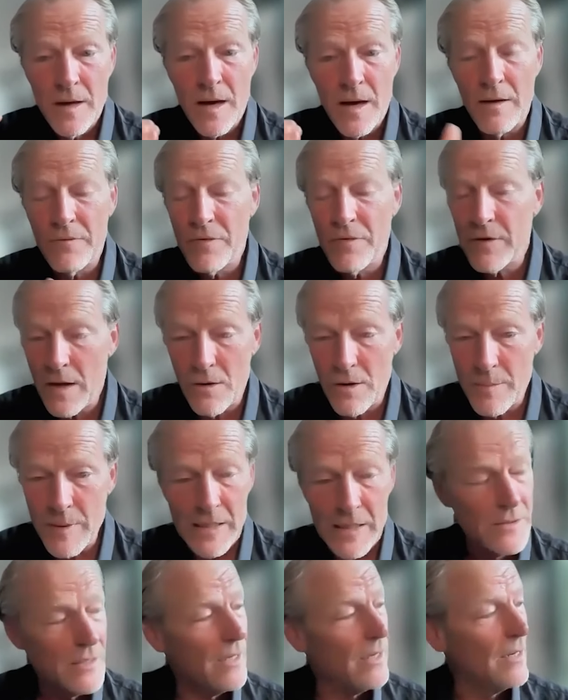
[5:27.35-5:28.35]
I forget all
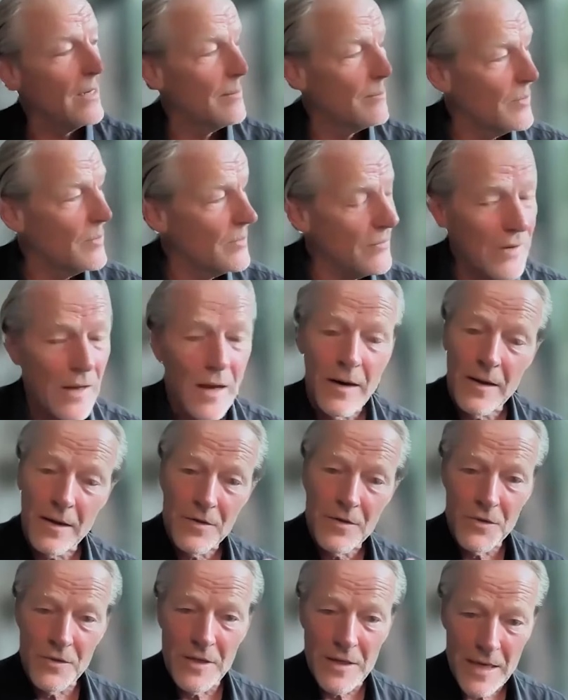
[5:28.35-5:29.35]
about it and I move it and I
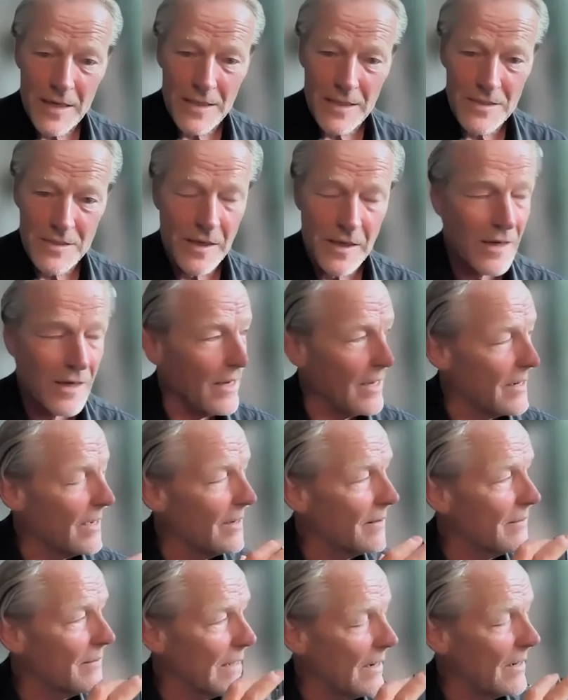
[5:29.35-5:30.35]
do the next thing and
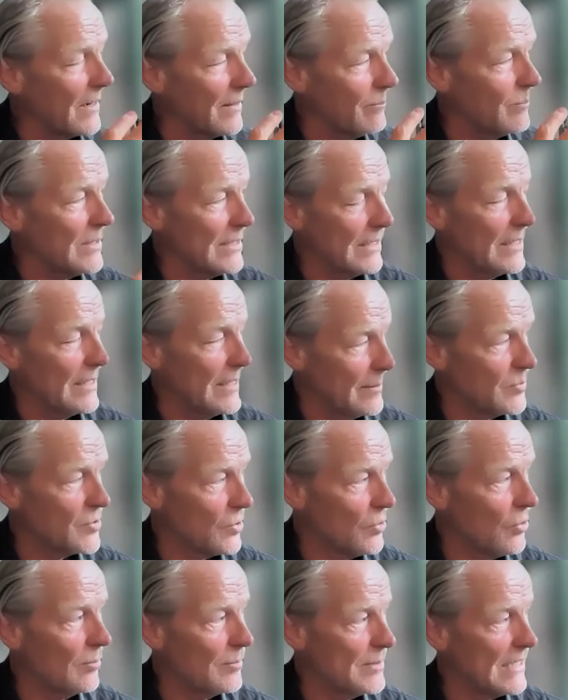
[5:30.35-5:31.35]
I get completely
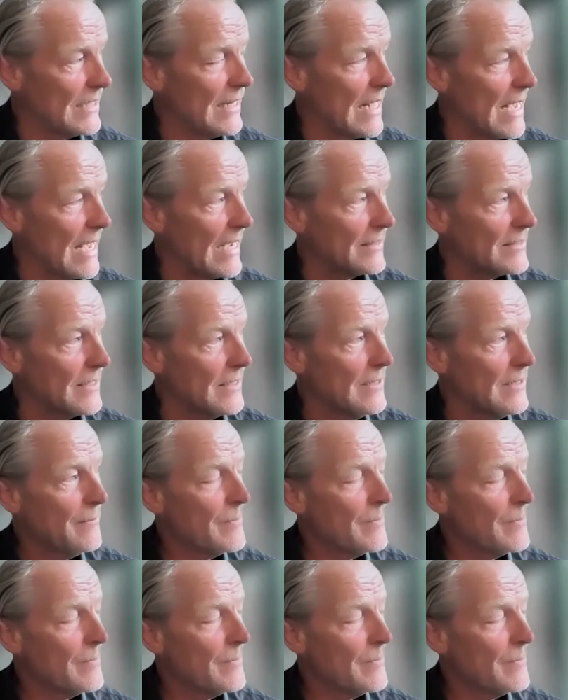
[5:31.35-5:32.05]
absorbed in that.